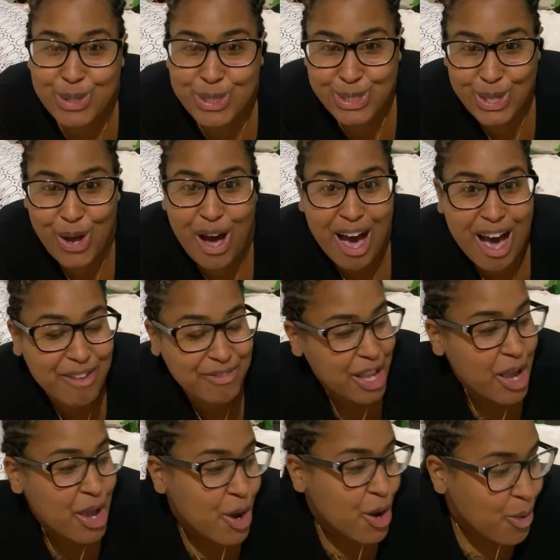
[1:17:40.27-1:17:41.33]
soft.
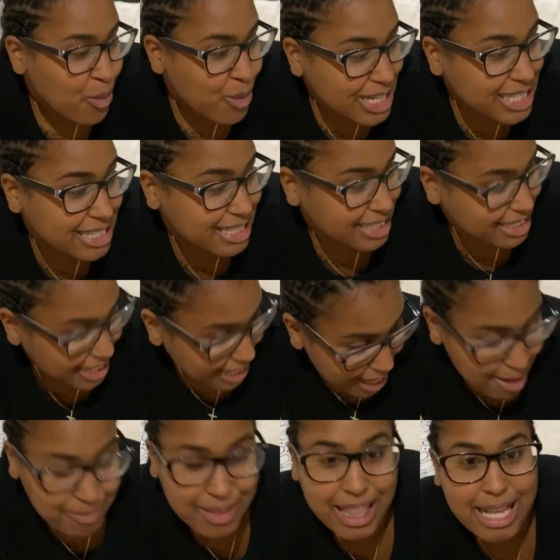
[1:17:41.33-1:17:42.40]
We
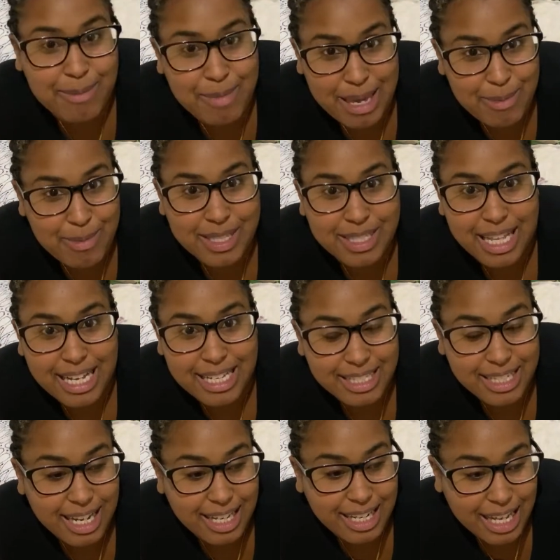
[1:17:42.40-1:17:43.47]
slept like babies last
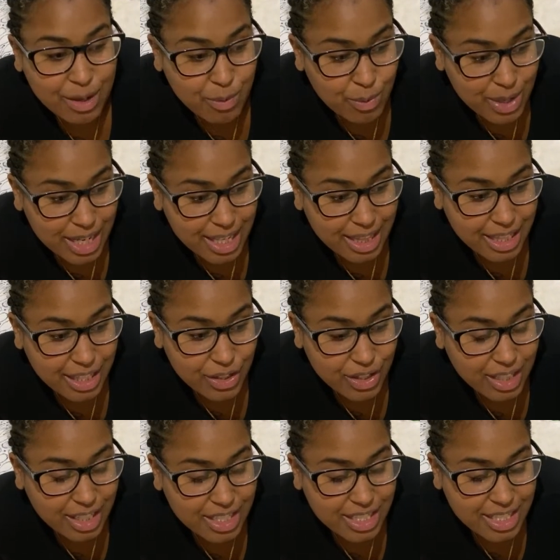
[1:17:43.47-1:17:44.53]
night. We
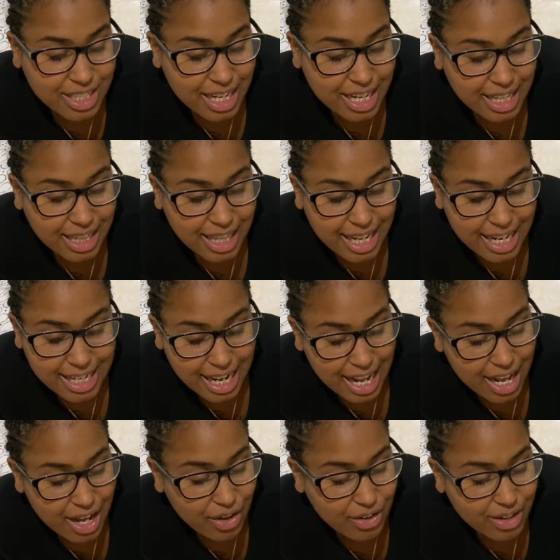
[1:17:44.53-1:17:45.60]
literally just lay
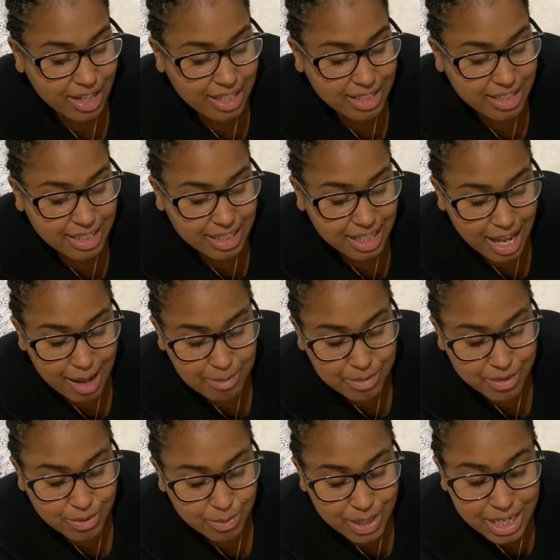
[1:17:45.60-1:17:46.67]
down and slept.
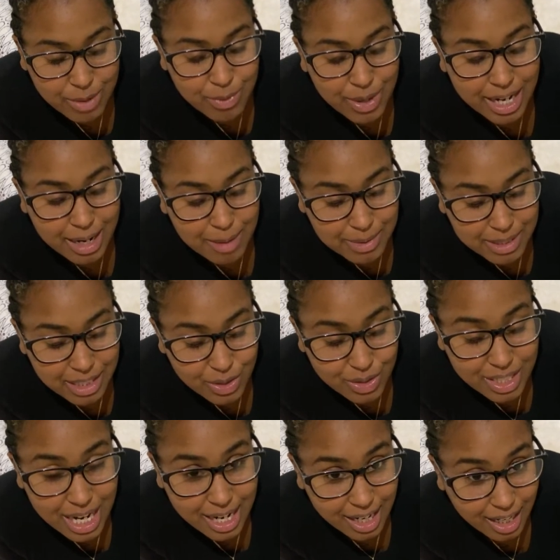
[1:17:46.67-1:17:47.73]
We didn't wake up until
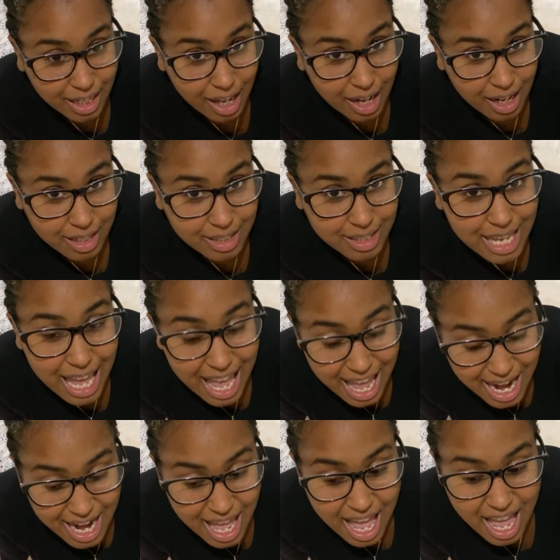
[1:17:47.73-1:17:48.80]
10 o'clock.
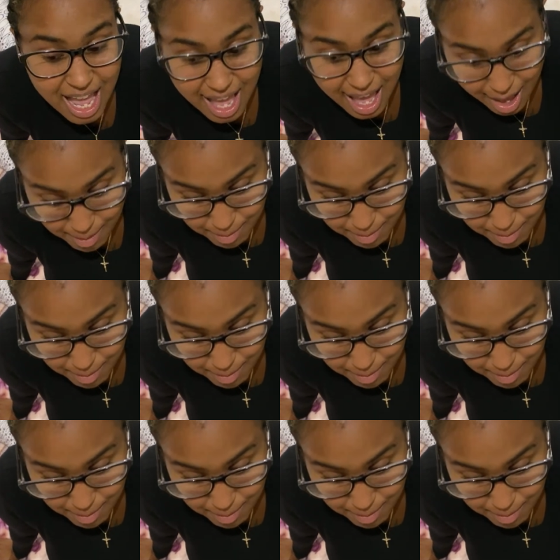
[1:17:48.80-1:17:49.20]
10 a.m.